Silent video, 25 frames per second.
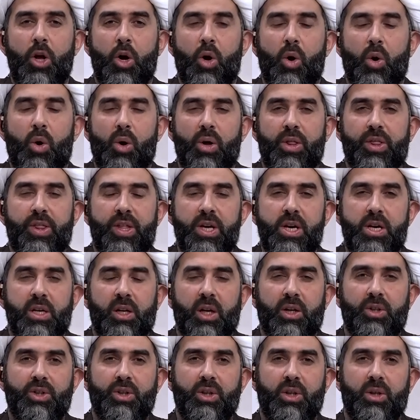or
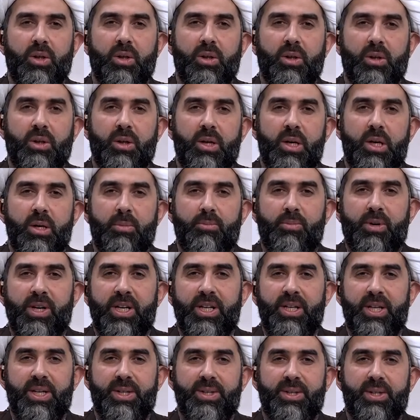theological
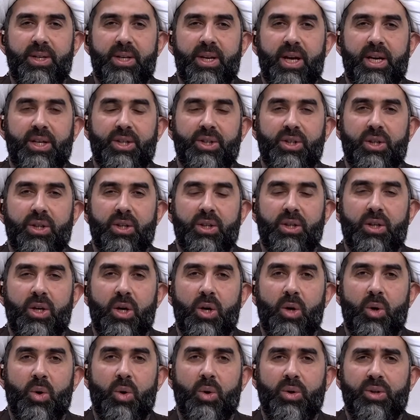predestination
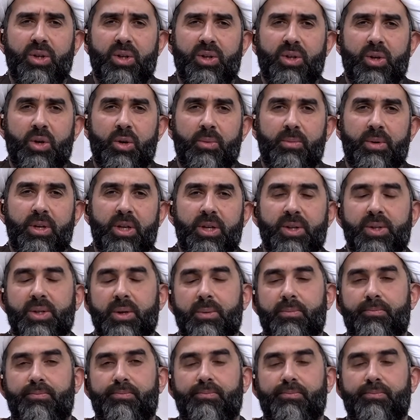or determinism,